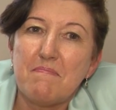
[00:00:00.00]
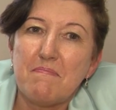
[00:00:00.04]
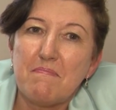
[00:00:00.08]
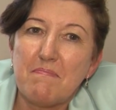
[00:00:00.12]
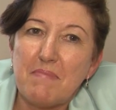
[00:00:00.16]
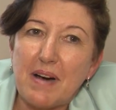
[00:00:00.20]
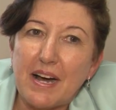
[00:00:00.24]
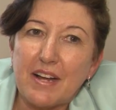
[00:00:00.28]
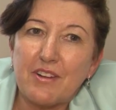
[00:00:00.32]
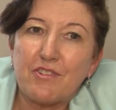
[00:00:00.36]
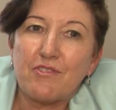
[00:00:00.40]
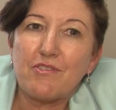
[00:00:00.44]

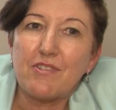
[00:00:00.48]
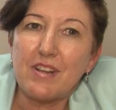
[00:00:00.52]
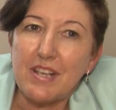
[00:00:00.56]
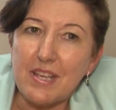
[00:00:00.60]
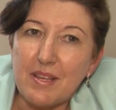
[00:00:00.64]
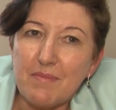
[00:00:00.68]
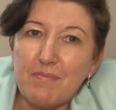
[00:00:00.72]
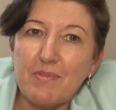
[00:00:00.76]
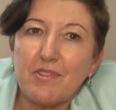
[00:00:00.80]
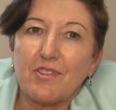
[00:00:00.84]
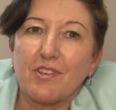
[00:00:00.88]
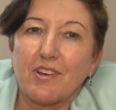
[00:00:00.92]
My
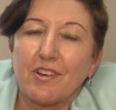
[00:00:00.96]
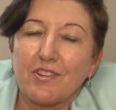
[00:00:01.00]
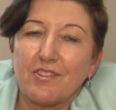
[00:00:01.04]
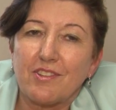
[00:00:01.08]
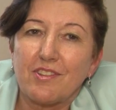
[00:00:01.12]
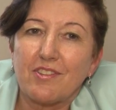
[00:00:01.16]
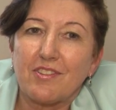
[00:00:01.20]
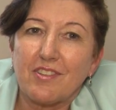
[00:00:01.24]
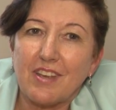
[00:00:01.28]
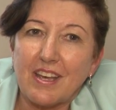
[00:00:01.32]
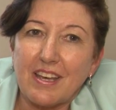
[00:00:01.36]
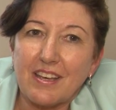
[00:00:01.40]
dreams are
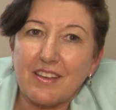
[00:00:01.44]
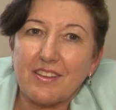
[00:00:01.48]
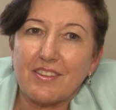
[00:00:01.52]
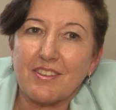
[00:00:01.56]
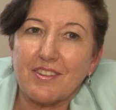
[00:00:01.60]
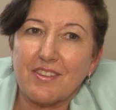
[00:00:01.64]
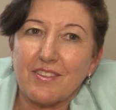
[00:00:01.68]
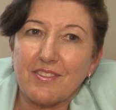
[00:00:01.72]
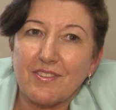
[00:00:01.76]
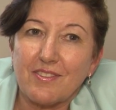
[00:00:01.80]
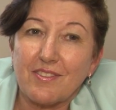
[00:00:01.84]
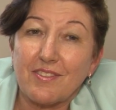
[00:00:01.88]
to take
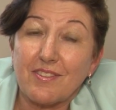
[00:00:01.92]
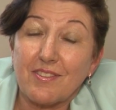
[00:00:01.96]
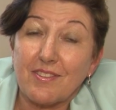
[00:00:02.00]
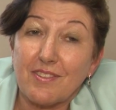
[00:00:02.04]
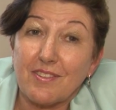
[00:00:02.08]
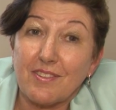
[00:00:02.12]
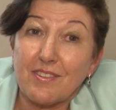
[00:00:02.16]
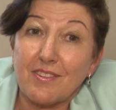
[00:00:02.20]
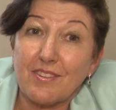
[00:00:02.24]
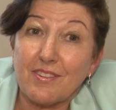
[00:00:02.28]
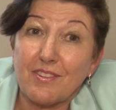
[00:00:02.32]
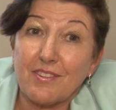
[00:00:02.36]
this